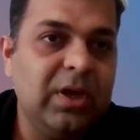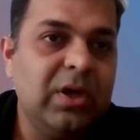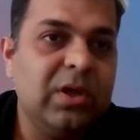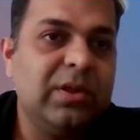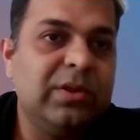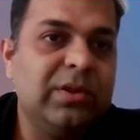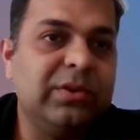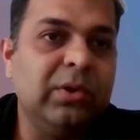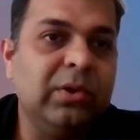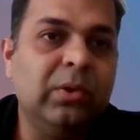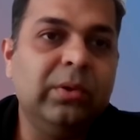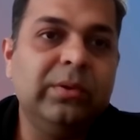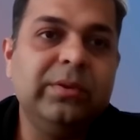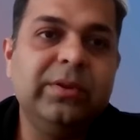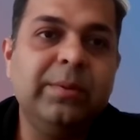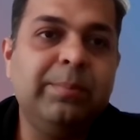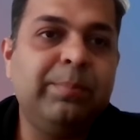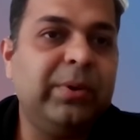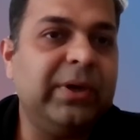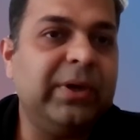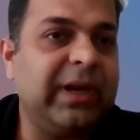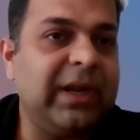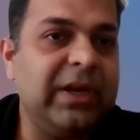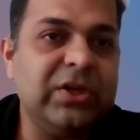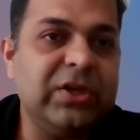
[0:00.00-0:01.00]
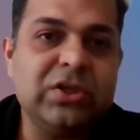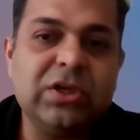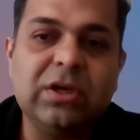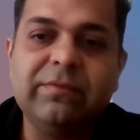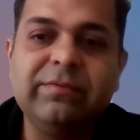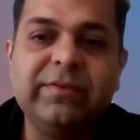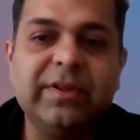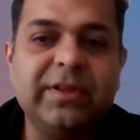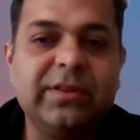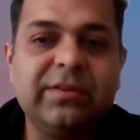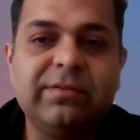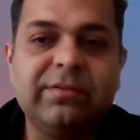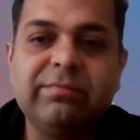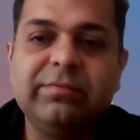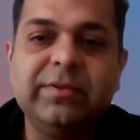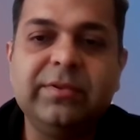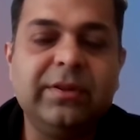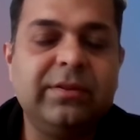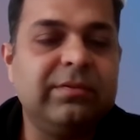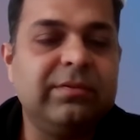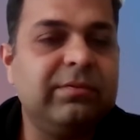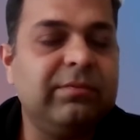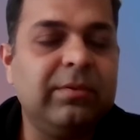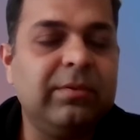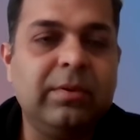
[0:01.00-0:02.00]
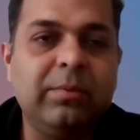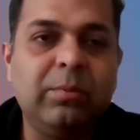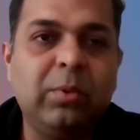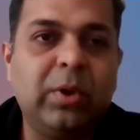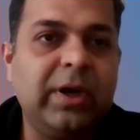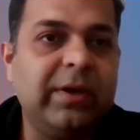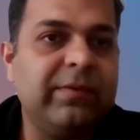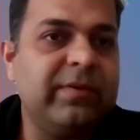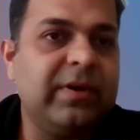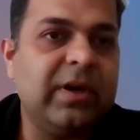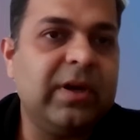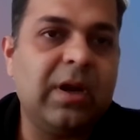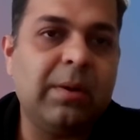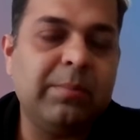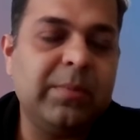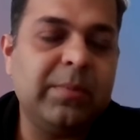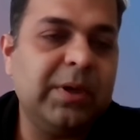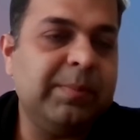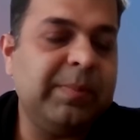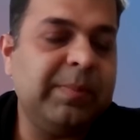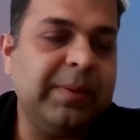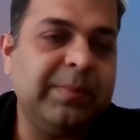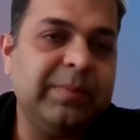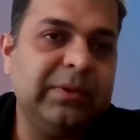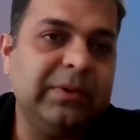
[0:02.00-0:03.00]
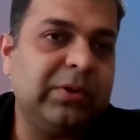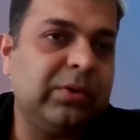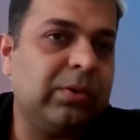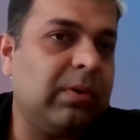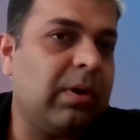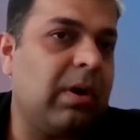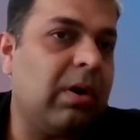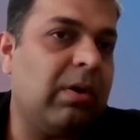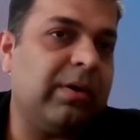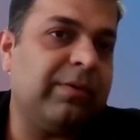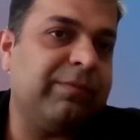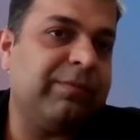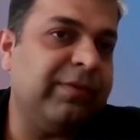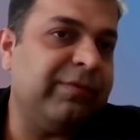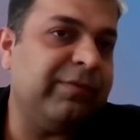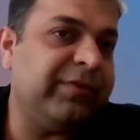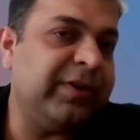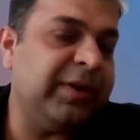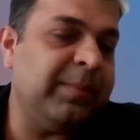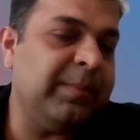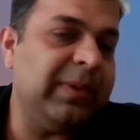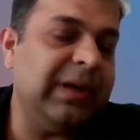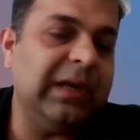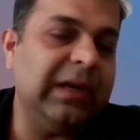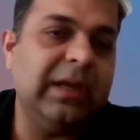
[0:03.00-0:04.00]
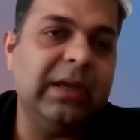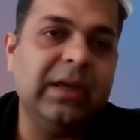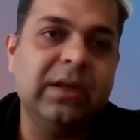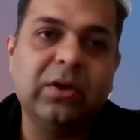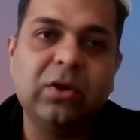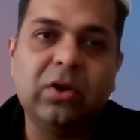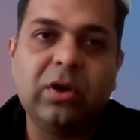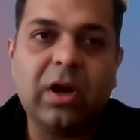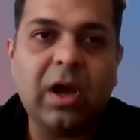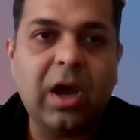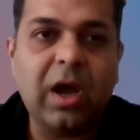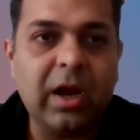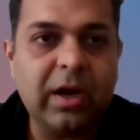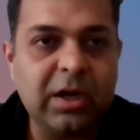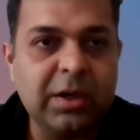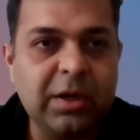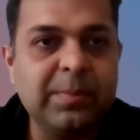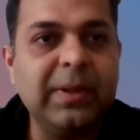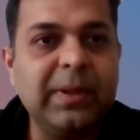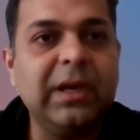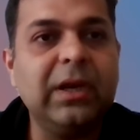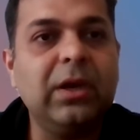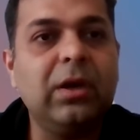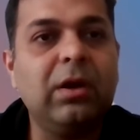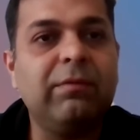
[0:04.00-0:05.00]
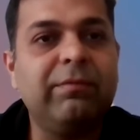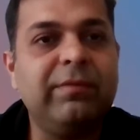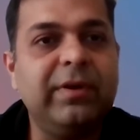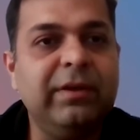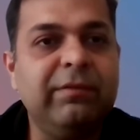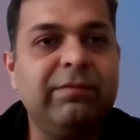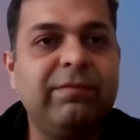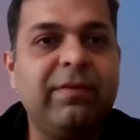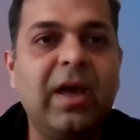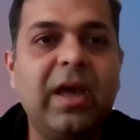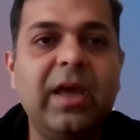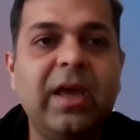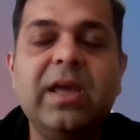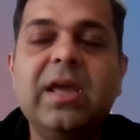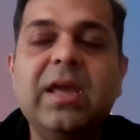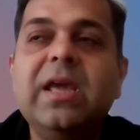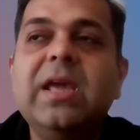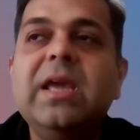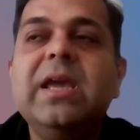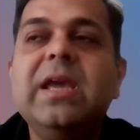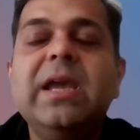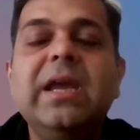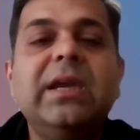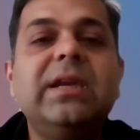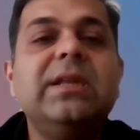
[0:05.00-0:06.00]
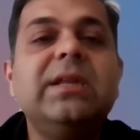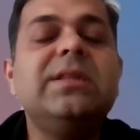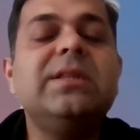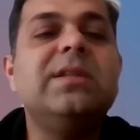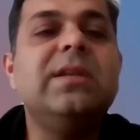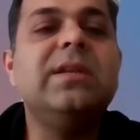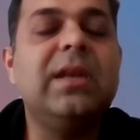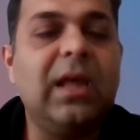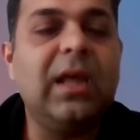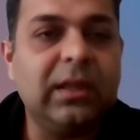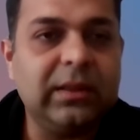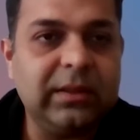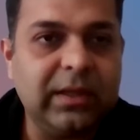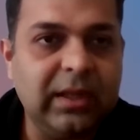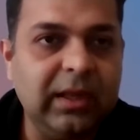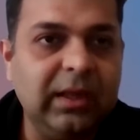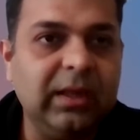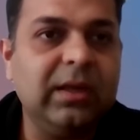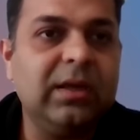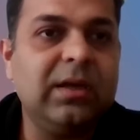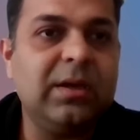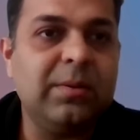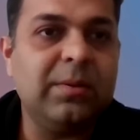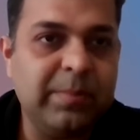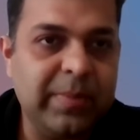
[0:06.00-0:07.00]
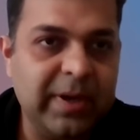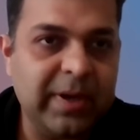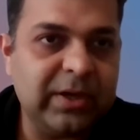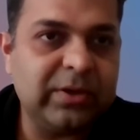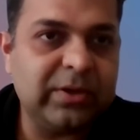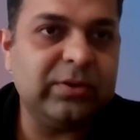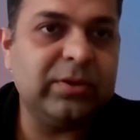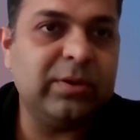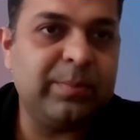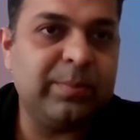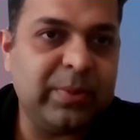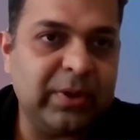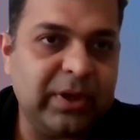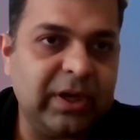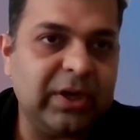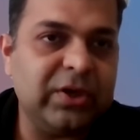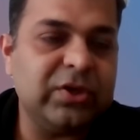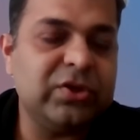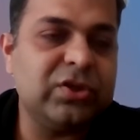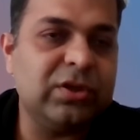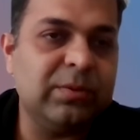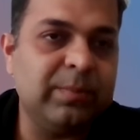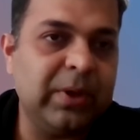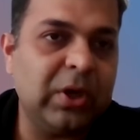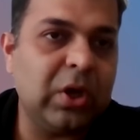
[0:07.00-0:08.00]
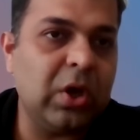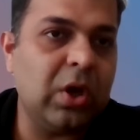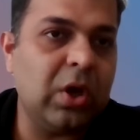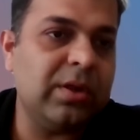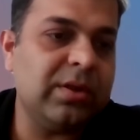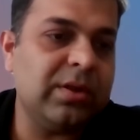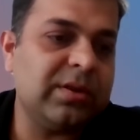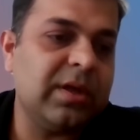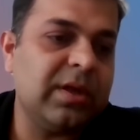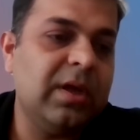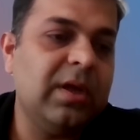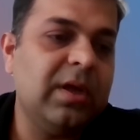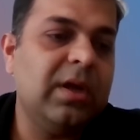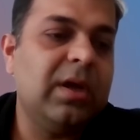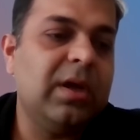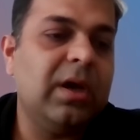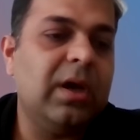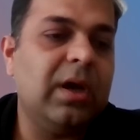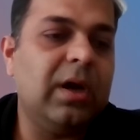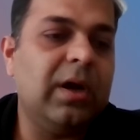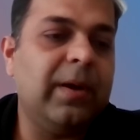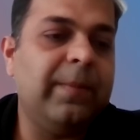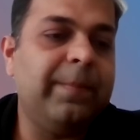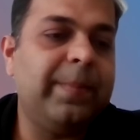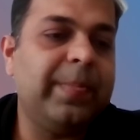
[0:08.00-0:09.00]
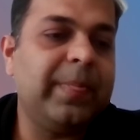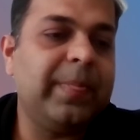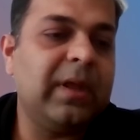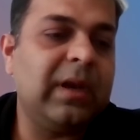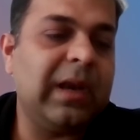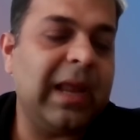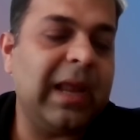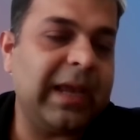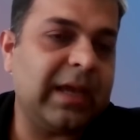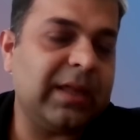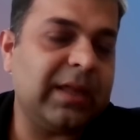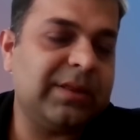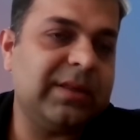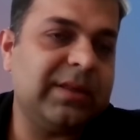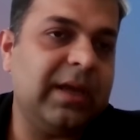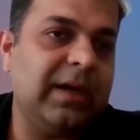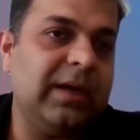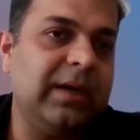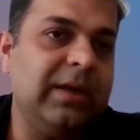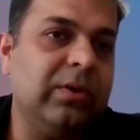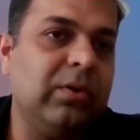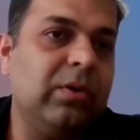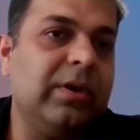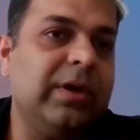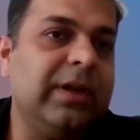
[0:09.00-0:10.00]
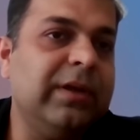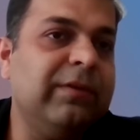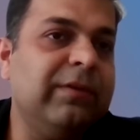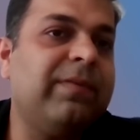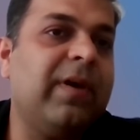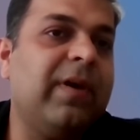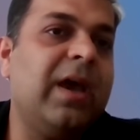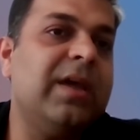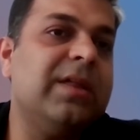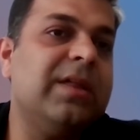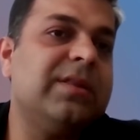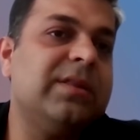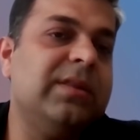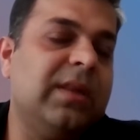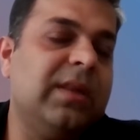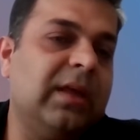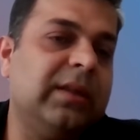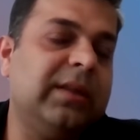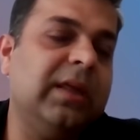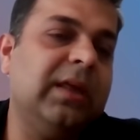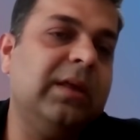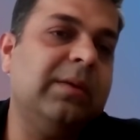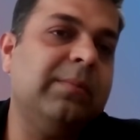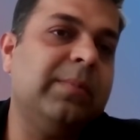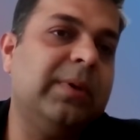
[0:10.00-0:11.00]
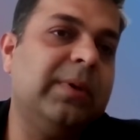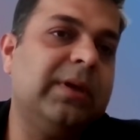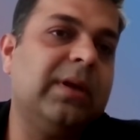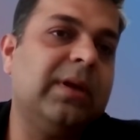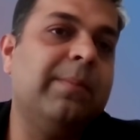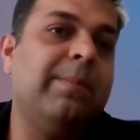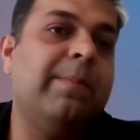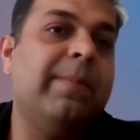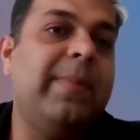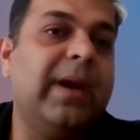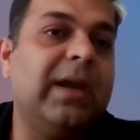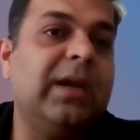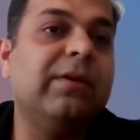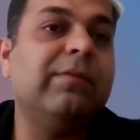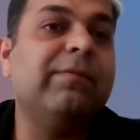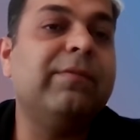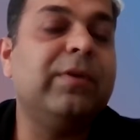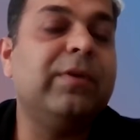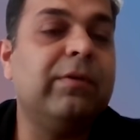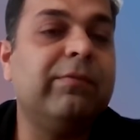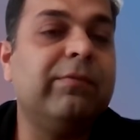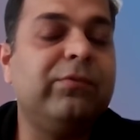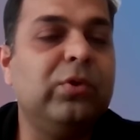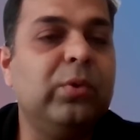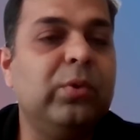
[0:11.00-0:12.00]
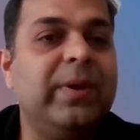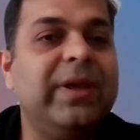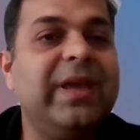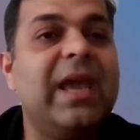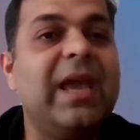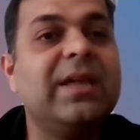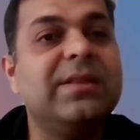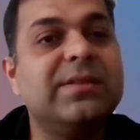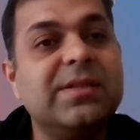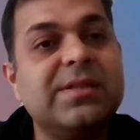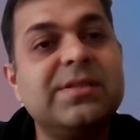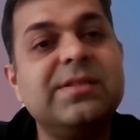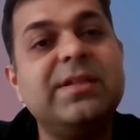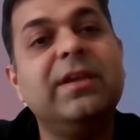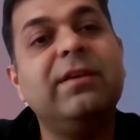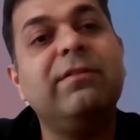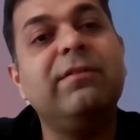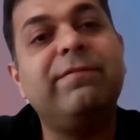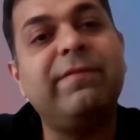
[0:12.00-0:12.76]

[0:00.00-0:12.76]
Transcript: So the potential of this whatever number people throw out, 50 billion or 100 billion of DeFi, it is nothing compared to the potential because, like I said, you know, DeFi is nothing but a better way of doing existing